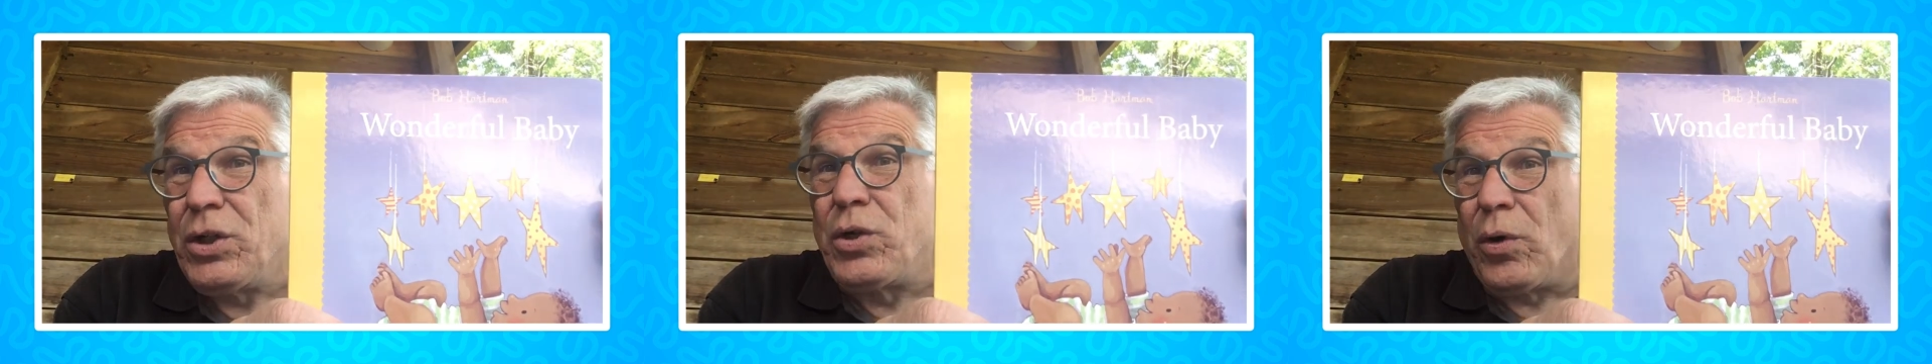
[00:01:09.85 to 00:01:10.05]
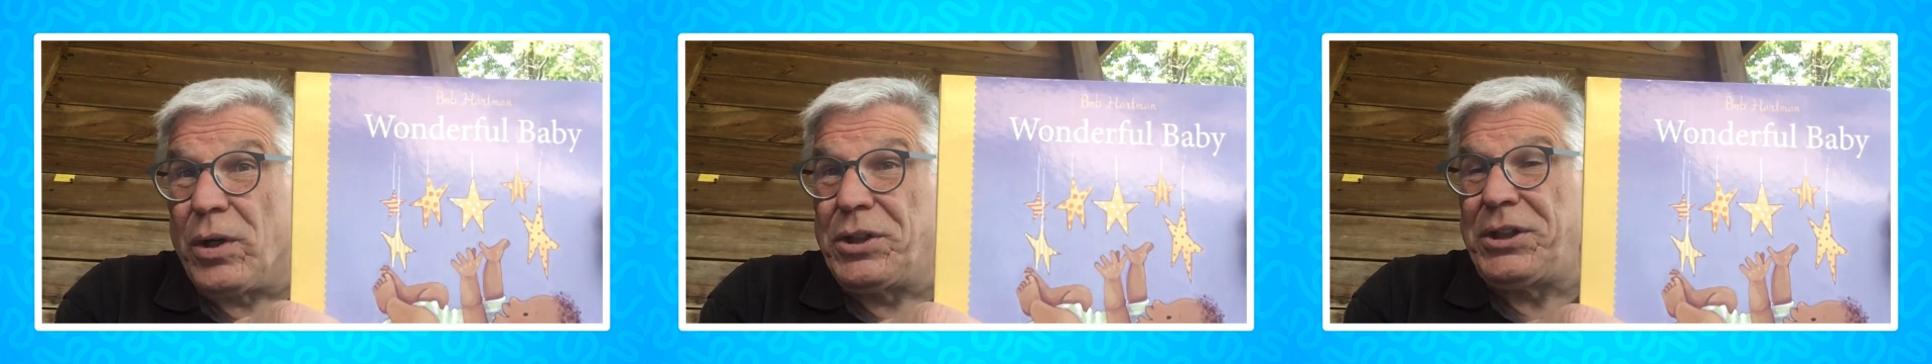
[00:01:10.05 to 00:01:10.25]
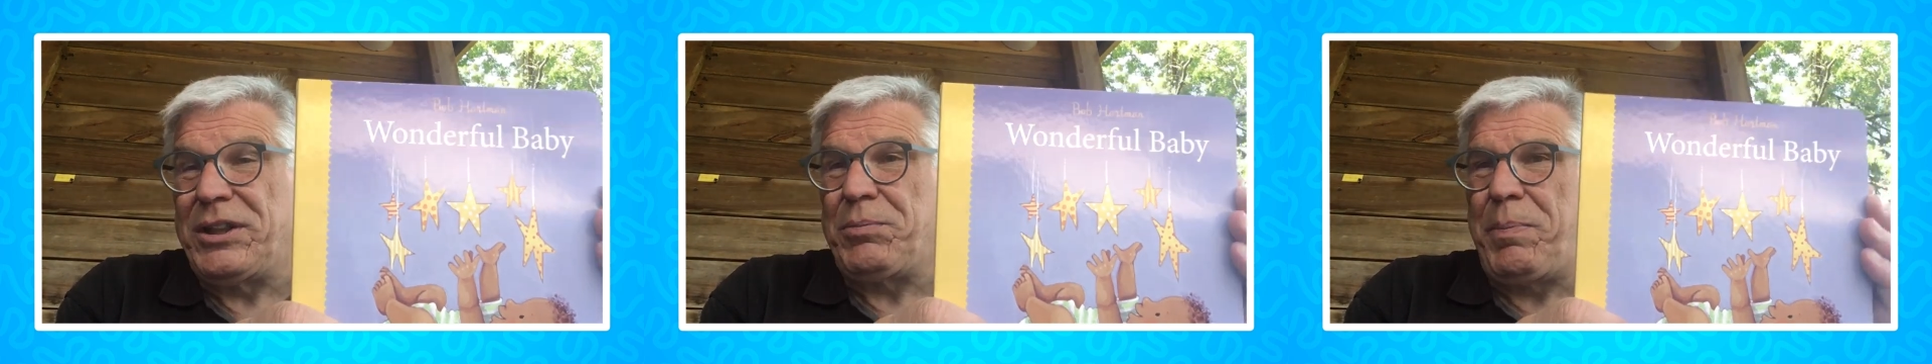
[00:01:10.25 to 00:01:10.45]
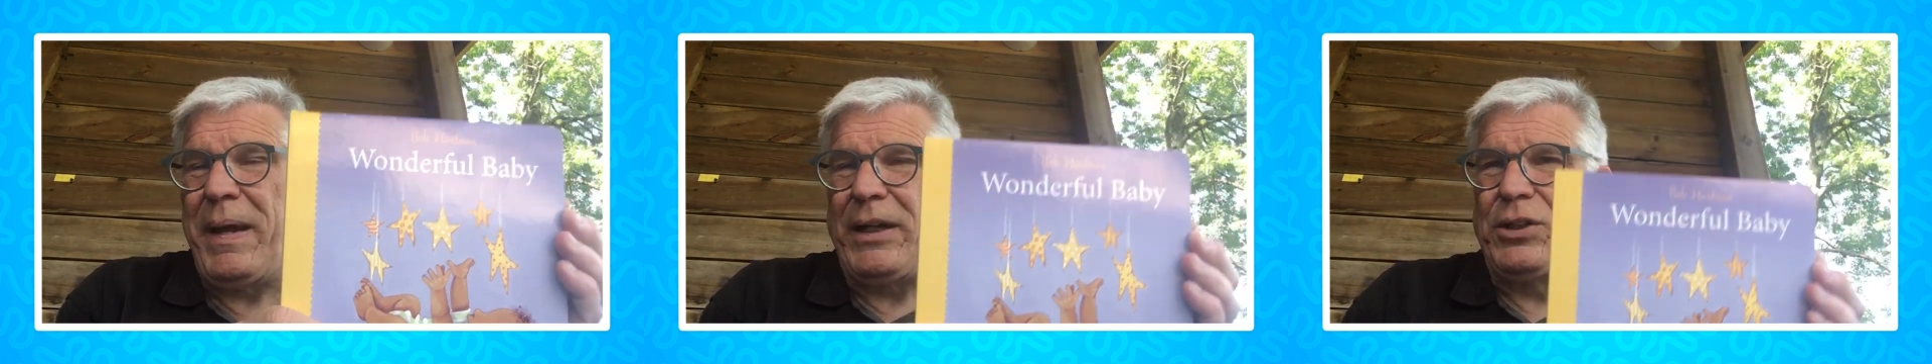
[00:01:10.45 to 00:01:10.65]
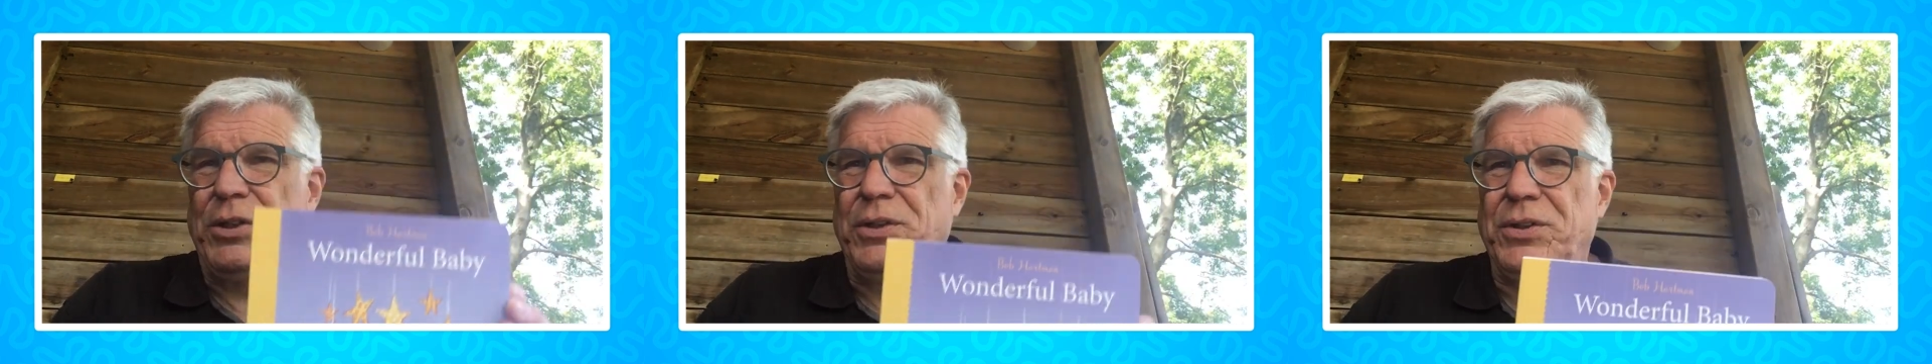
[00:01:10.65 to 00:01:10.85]
gorgeous
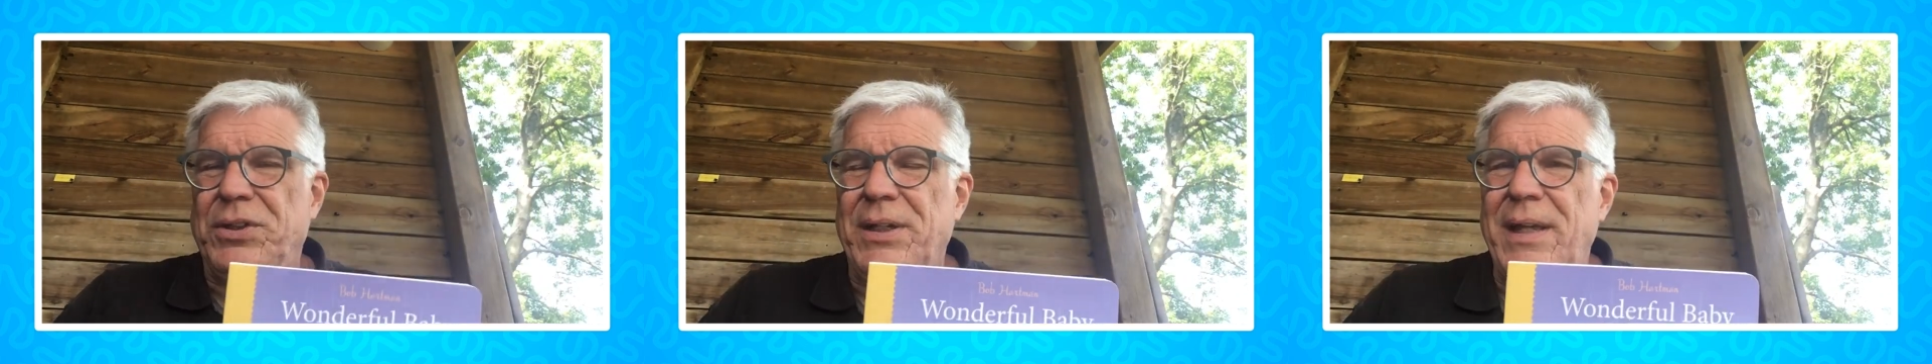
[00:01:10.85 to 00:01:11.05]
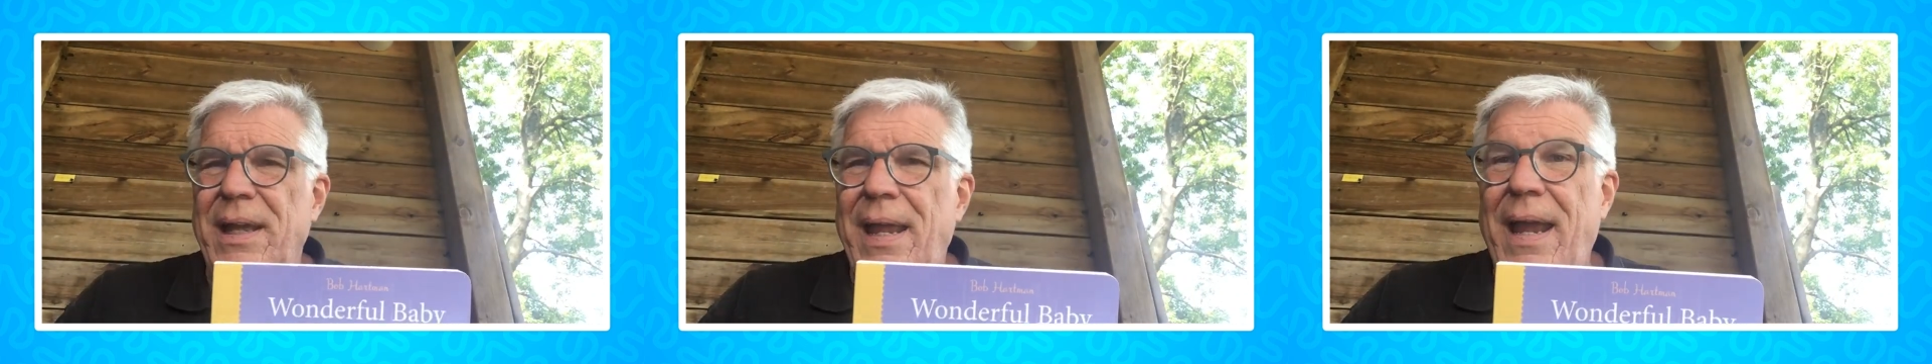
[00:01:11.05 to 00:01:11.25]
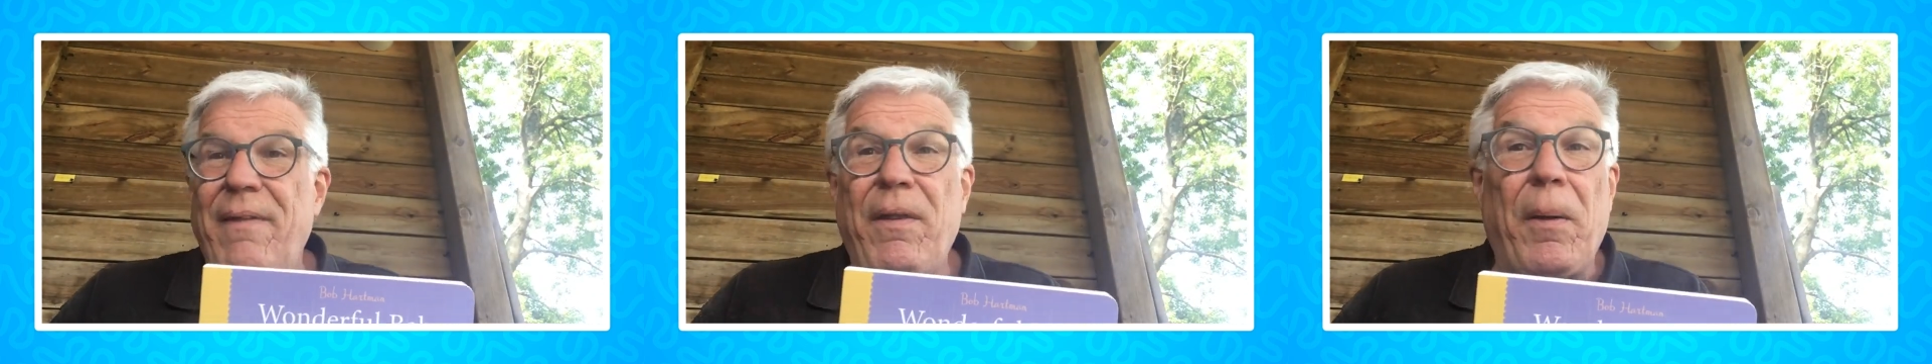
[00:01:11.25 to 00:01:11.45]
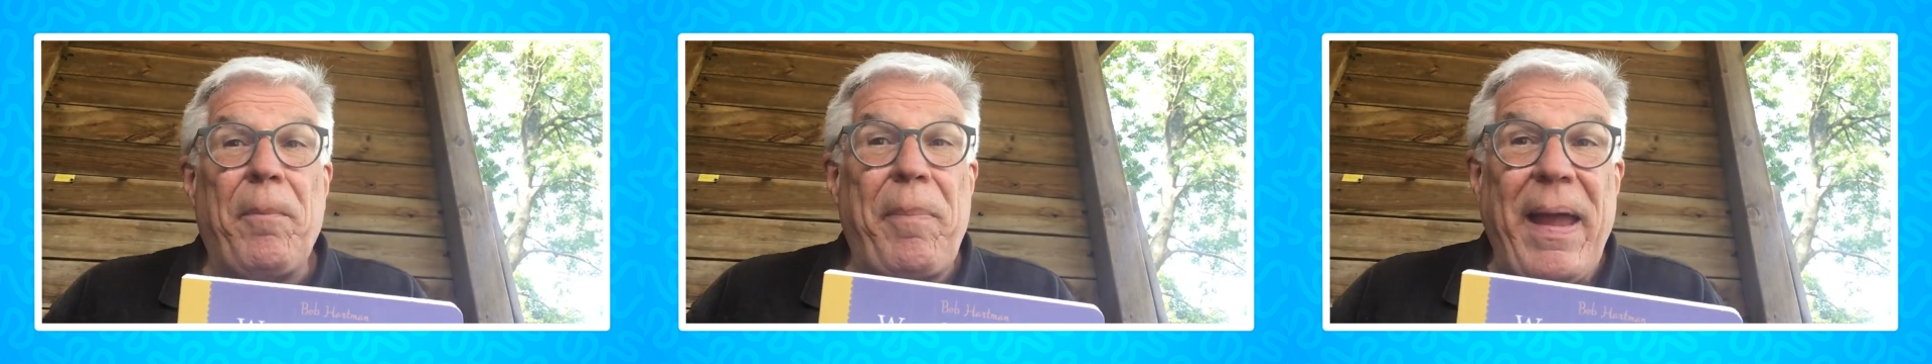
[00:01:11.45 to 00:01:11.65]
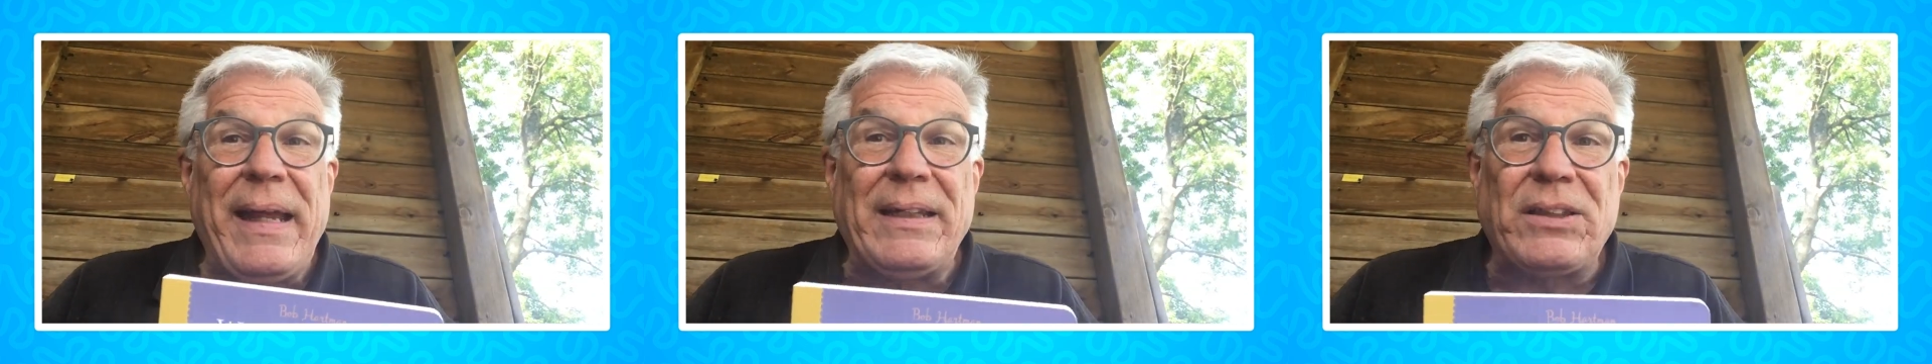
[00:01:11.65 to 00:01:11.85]
pictures, and they're
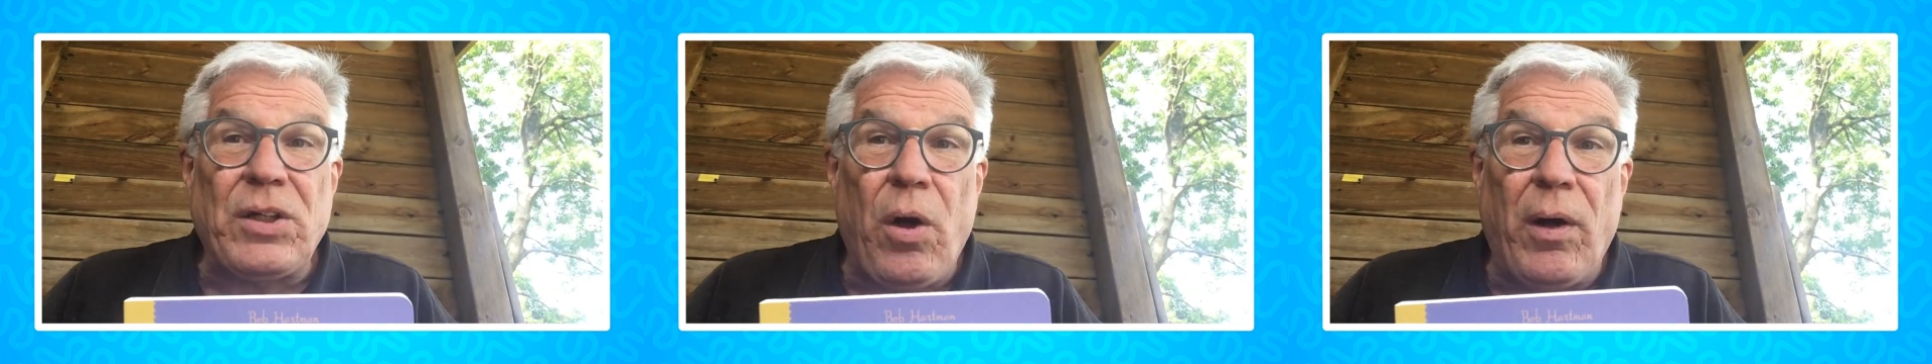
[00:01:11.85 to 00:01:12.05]
based